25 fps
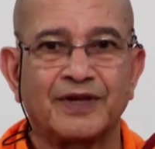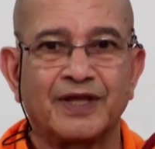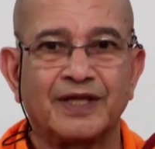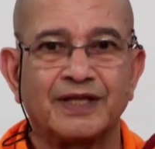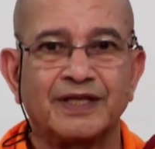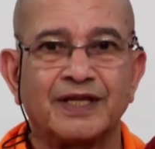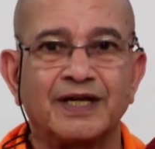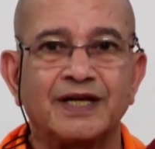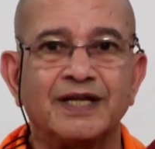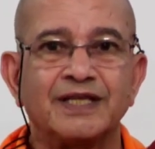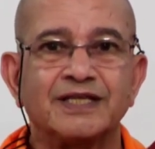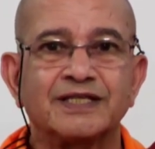
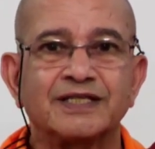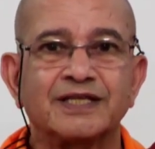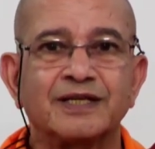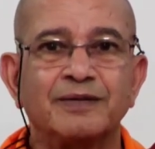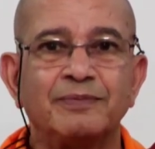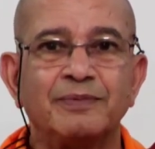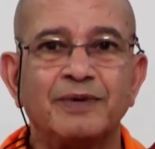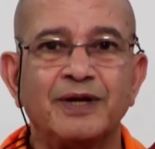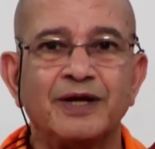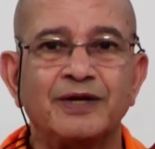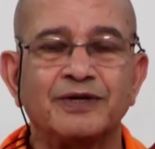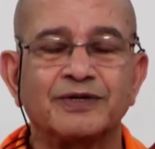The
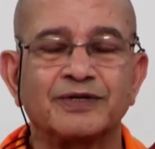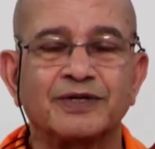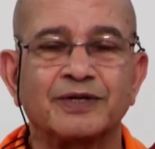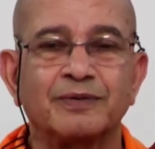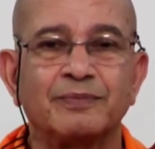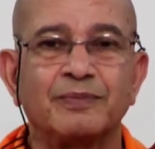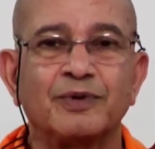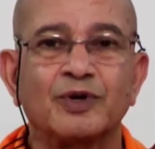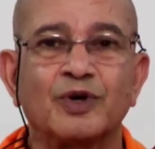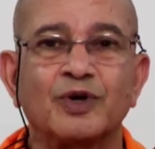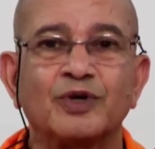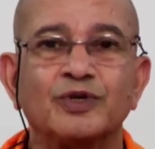discrimination,
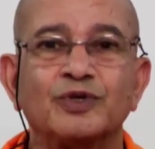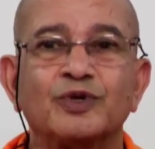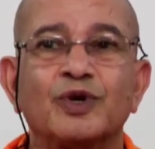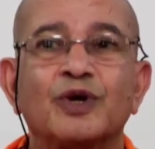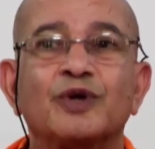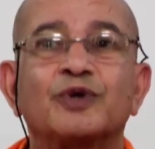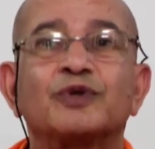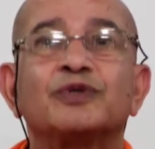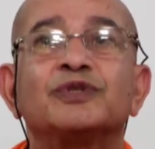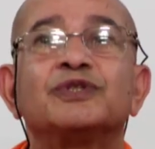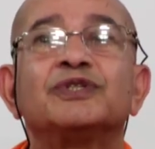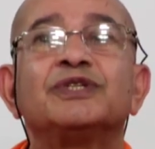because you have
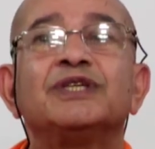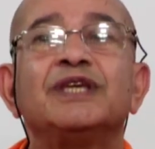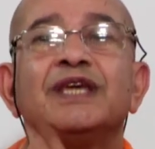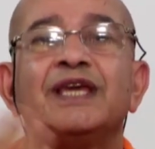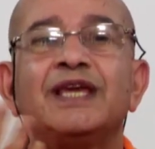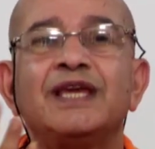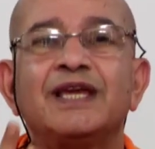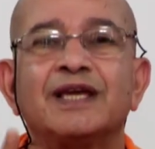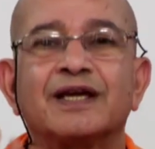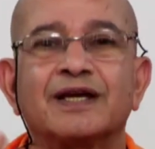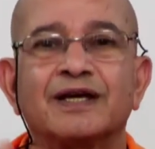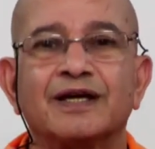to
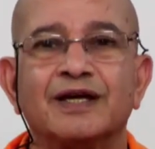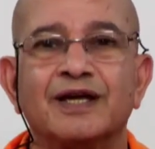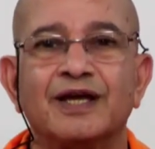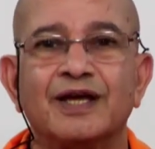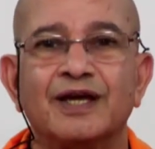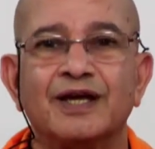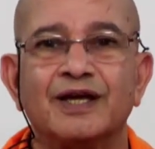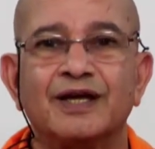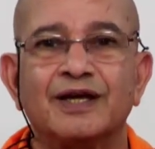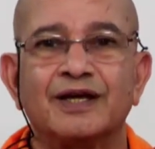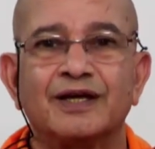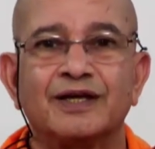seek,
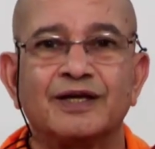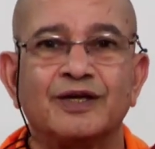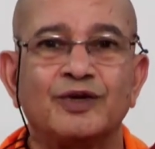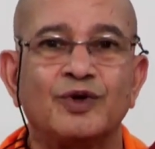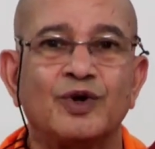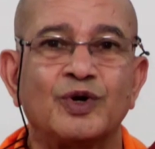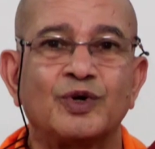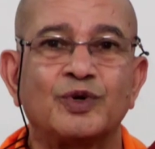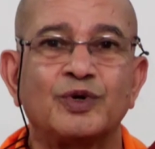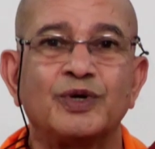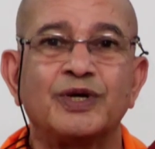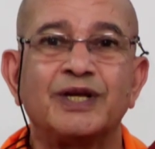you
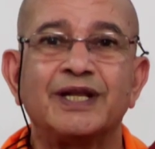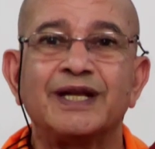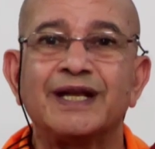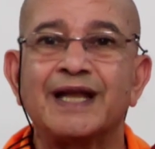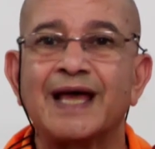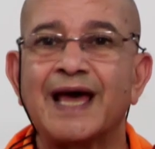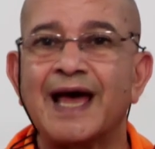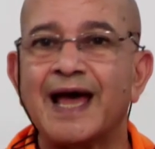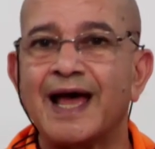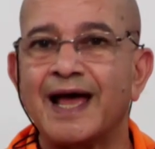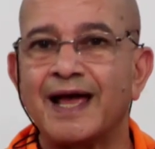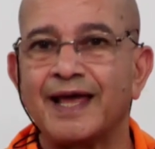have to
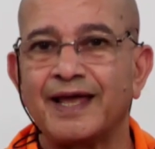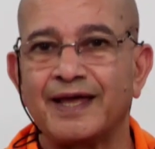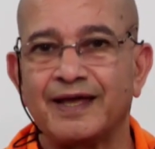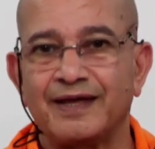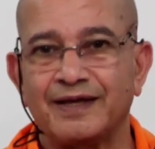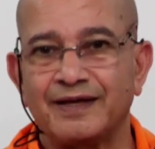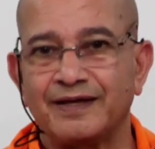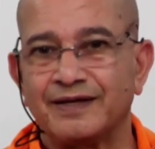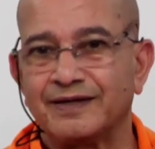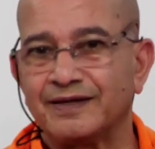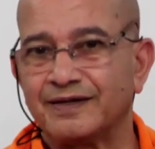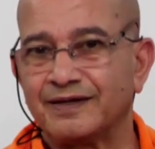deny
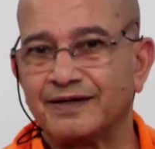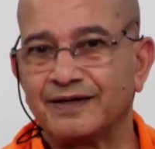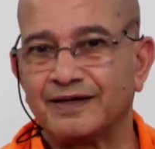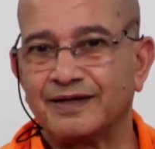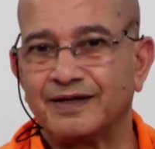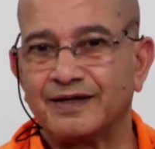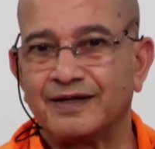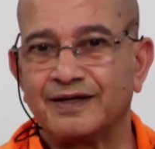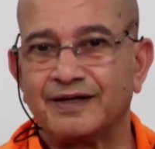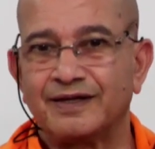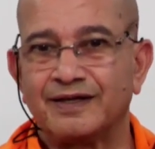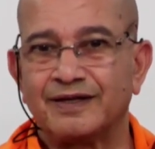
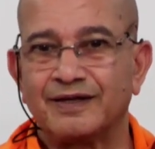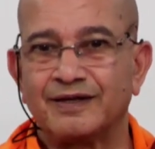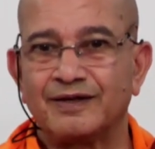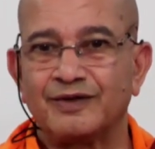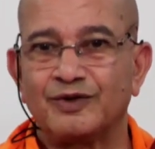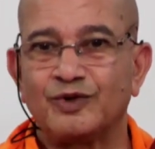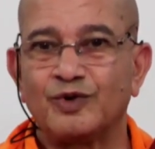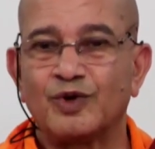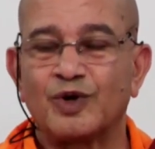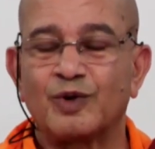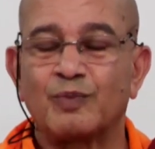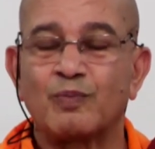
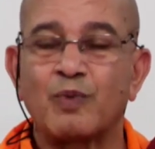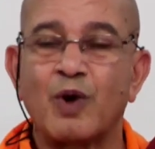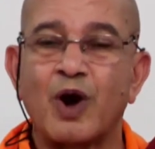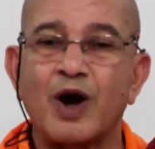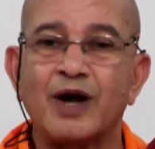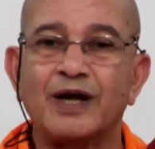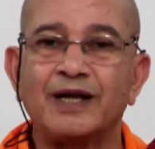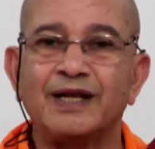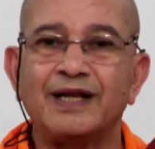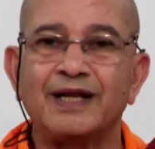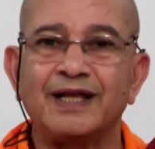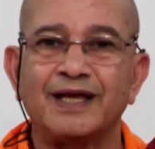your
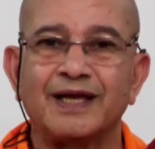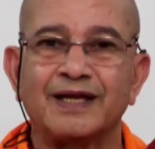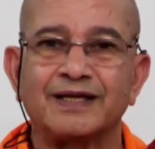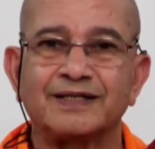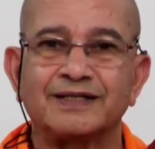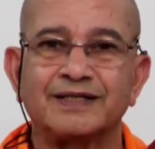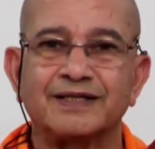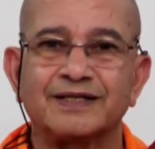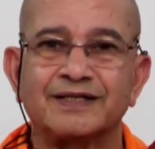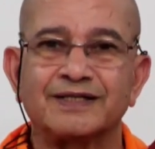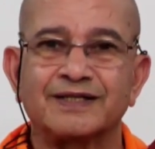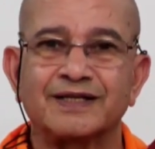bodily
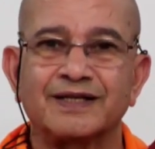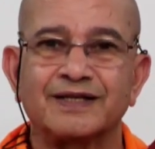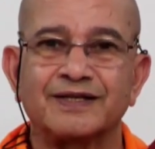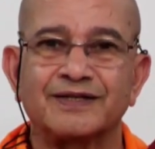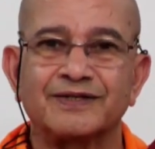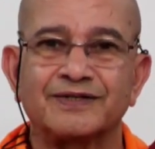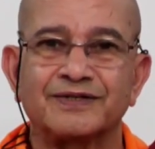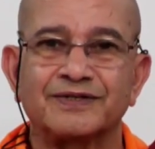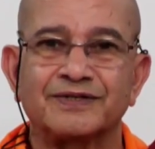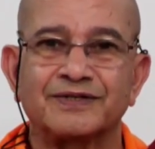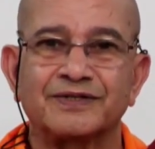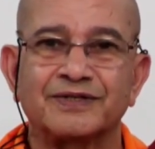
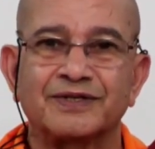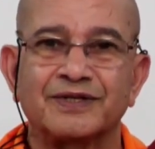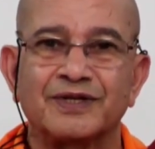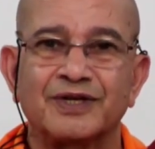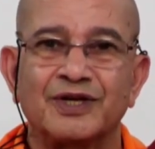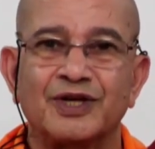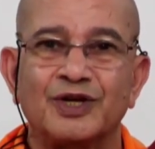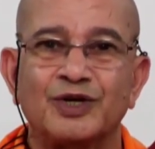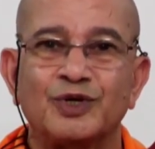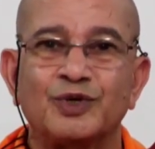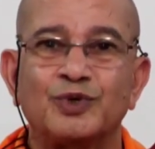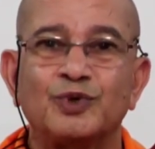existence,
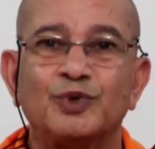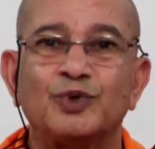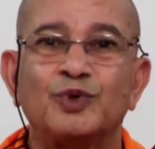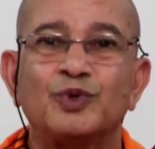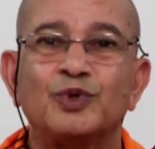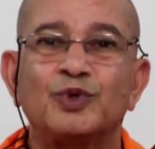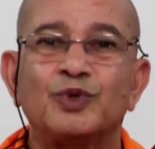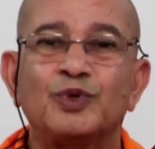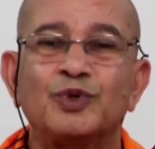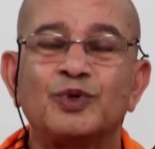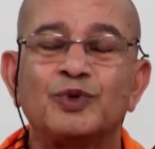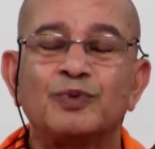to
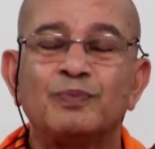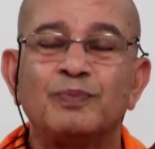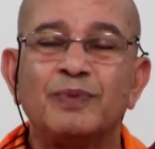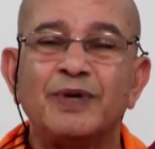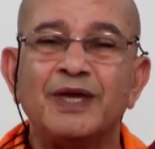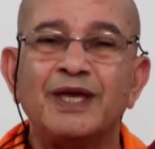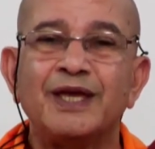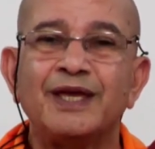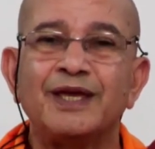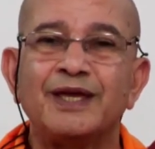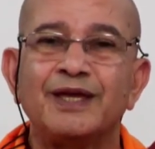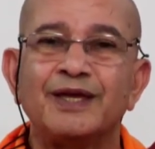
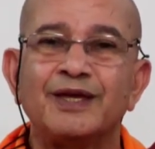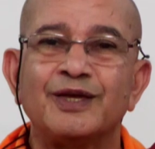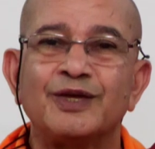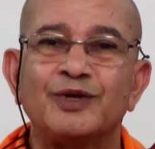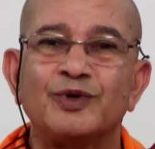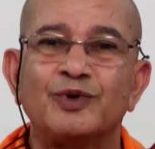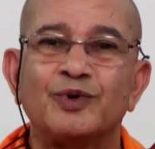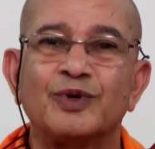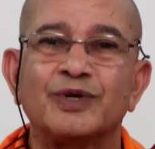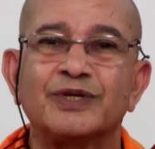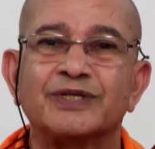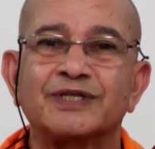be
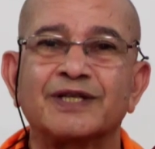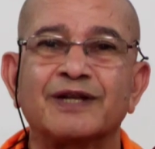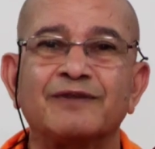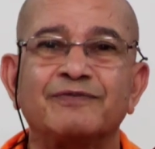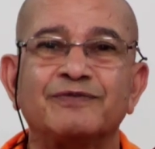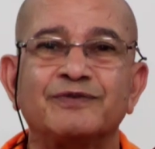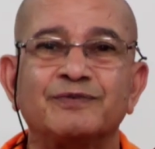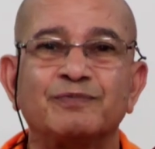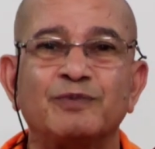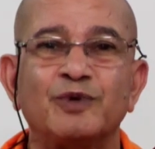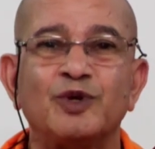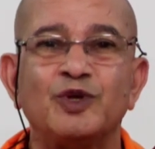yourself
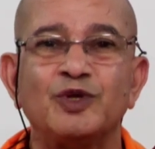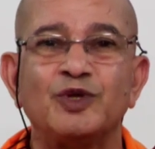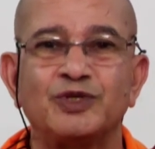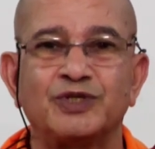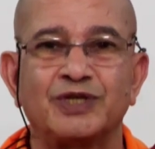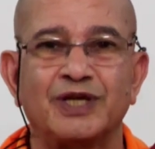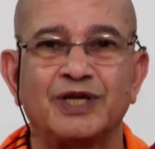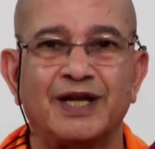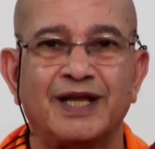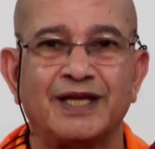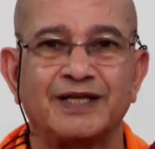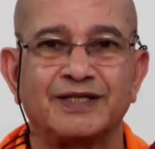
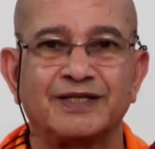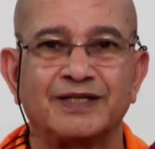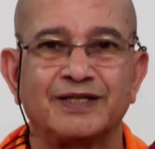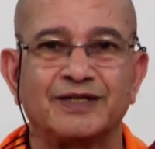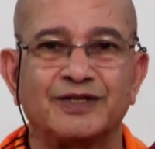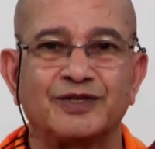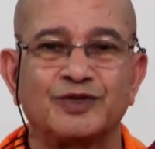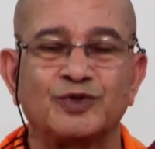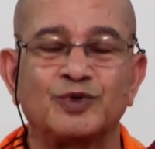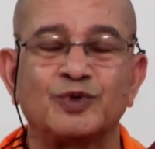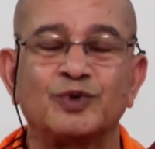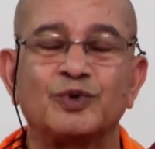spiritual
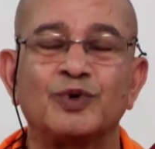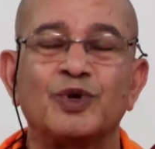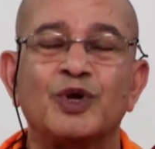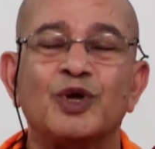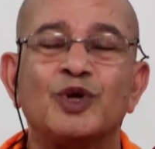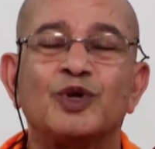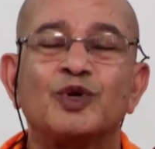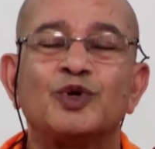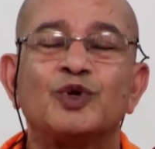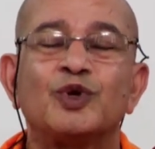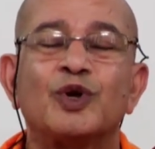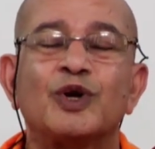existence.
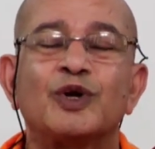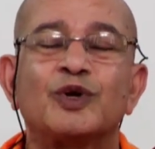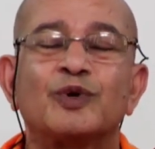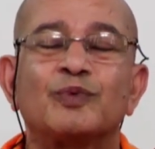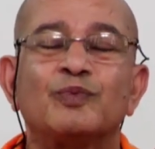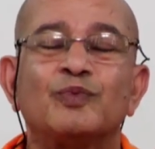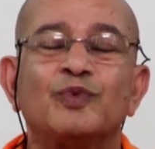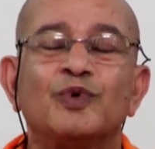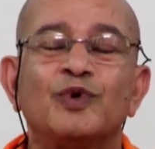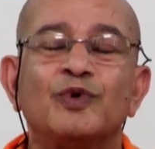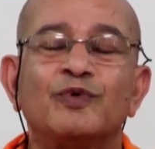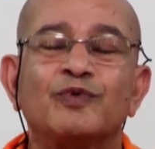You have to
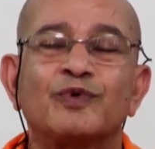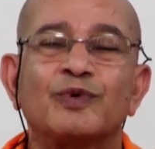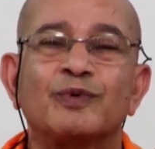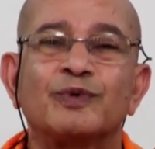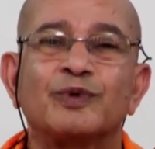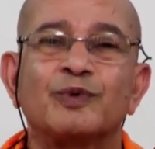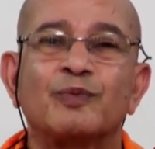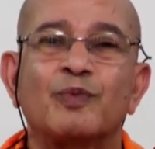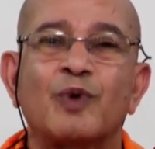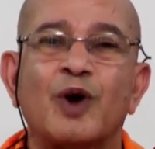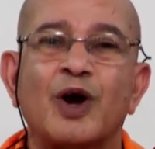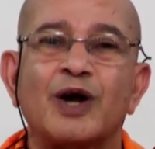move from the
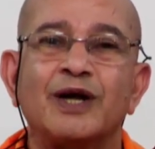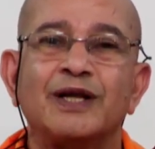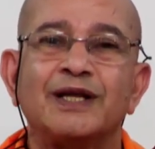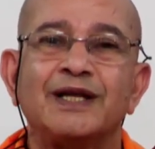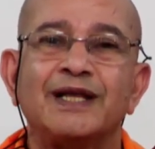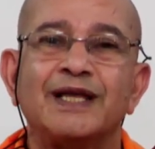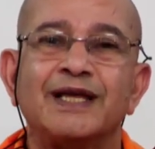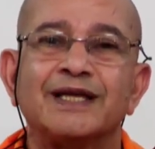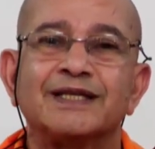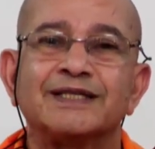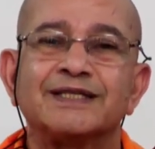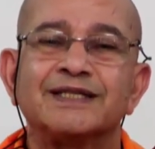bodily
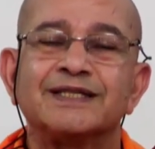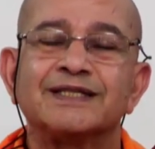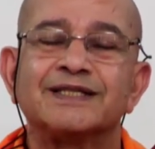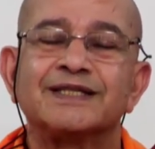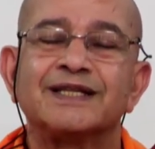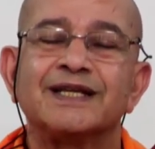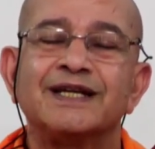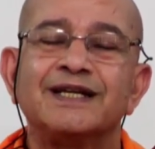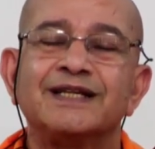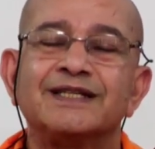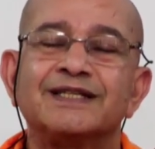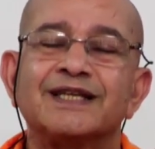
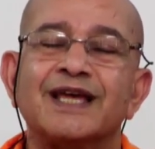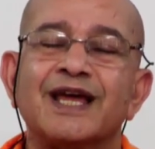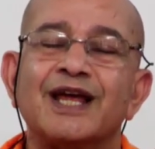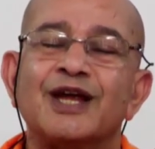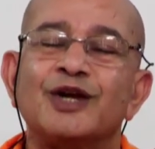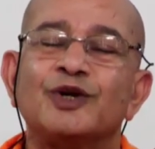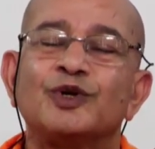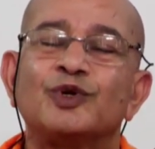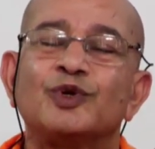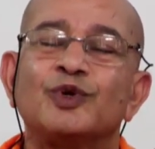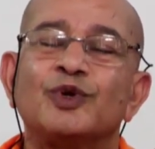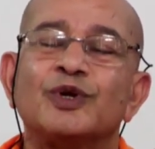existence
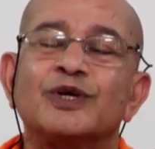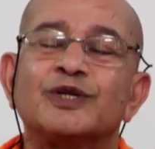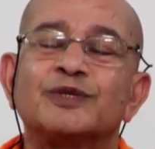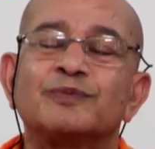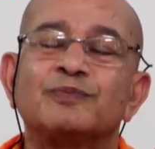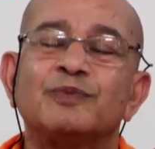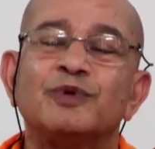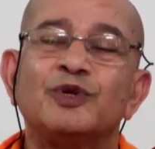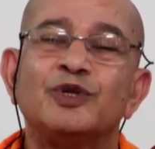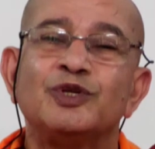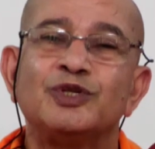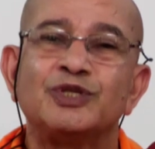to your
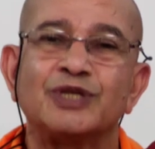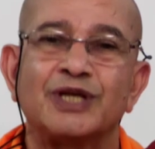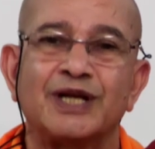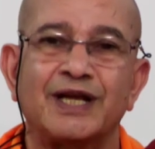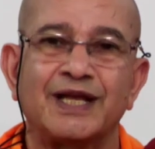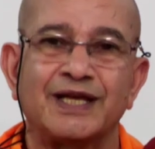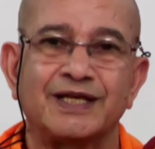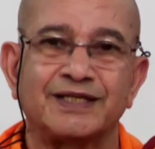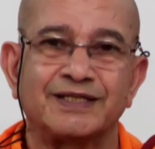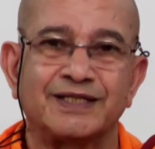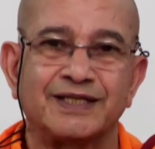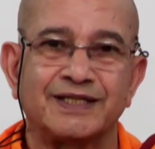spiritual
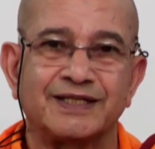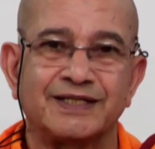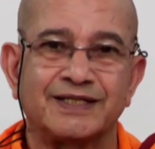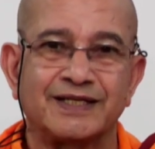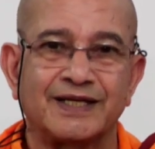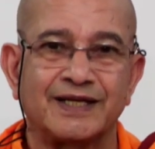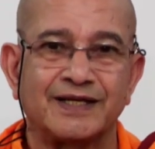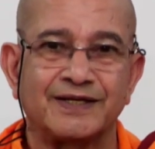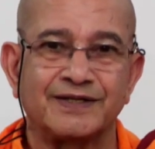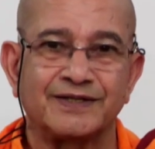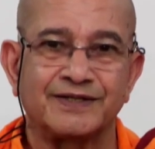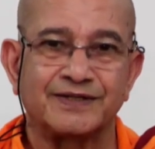
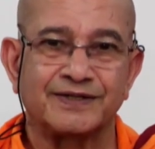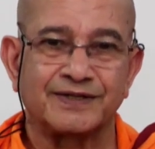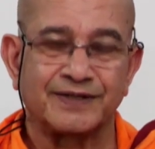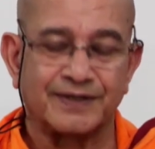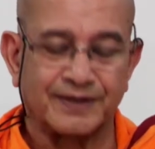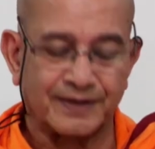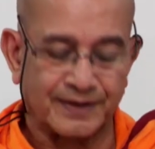existence.